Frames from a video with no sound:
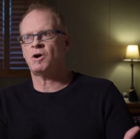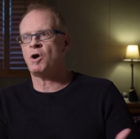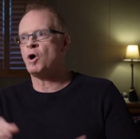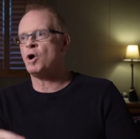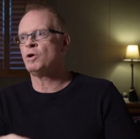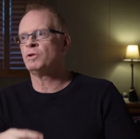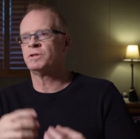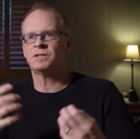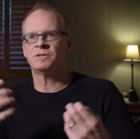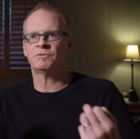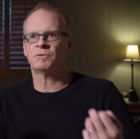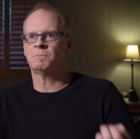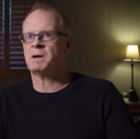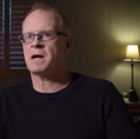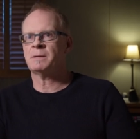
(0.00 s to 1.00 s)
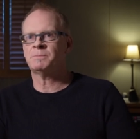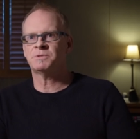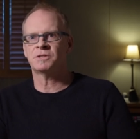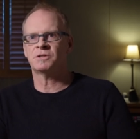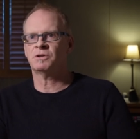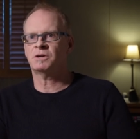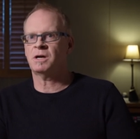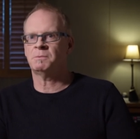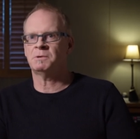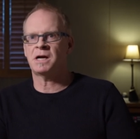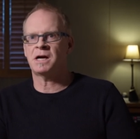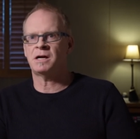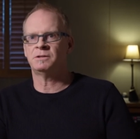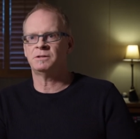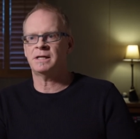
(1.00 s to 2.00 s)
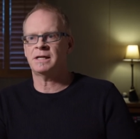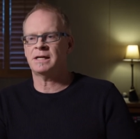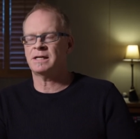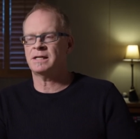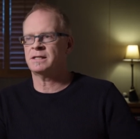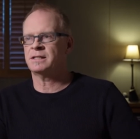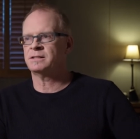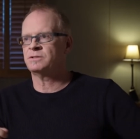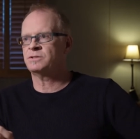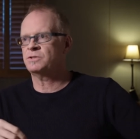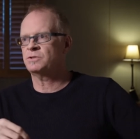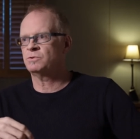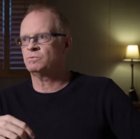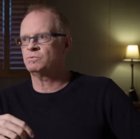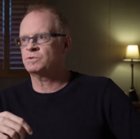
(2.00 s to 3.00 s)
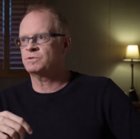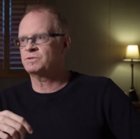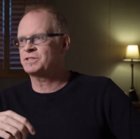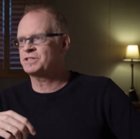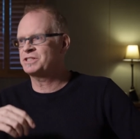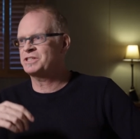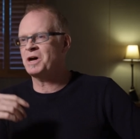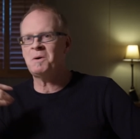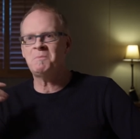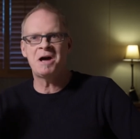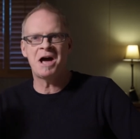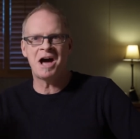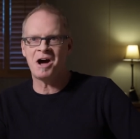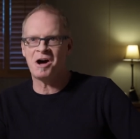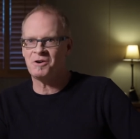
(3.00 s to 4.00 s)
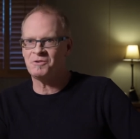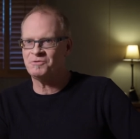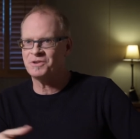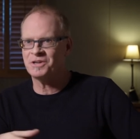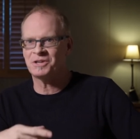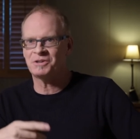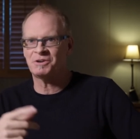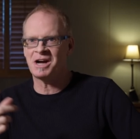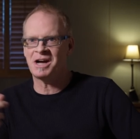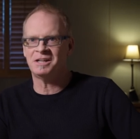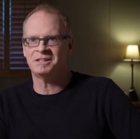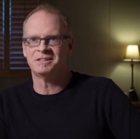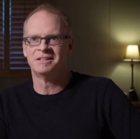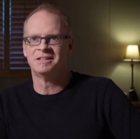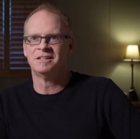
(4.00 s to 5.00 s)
all the different maps that are coming out and to somehow figure out